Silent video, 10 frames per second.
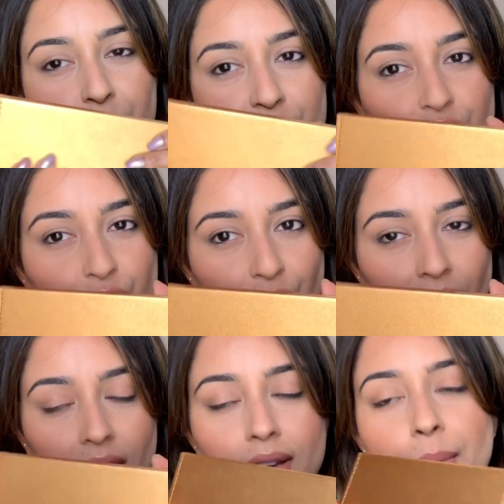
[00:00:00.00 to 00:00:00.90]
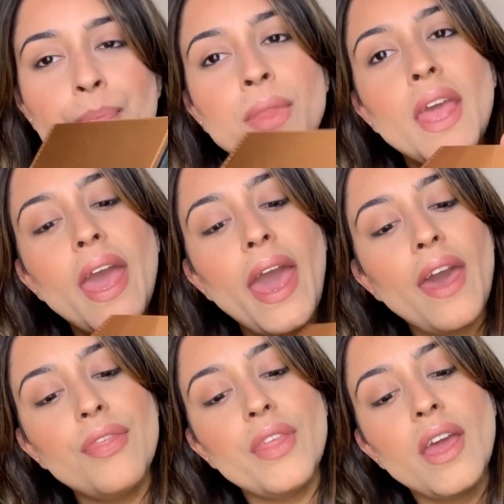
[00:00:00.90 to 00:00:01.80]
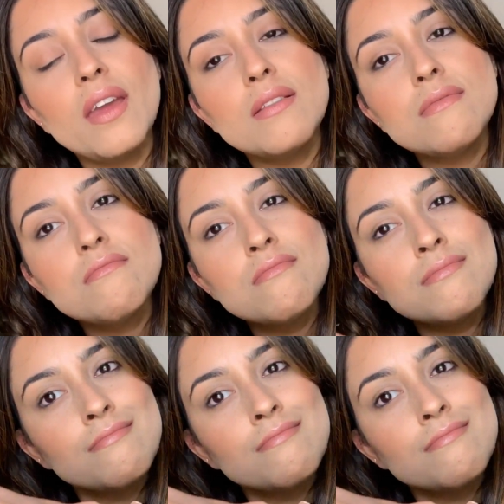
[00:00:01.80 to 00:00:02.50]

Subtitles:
which is great, and then